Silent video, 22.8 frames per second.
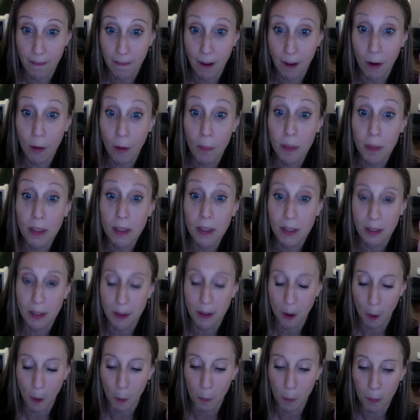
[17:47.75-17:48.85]
our ability to
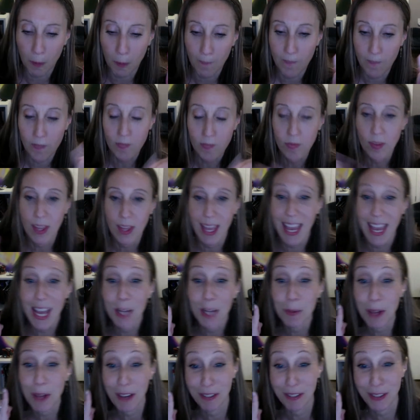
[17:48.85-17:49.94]
hope,
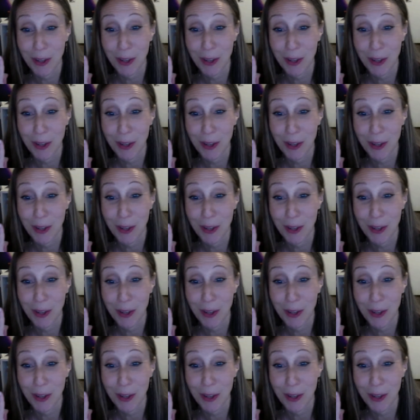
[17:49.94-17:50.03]
and we have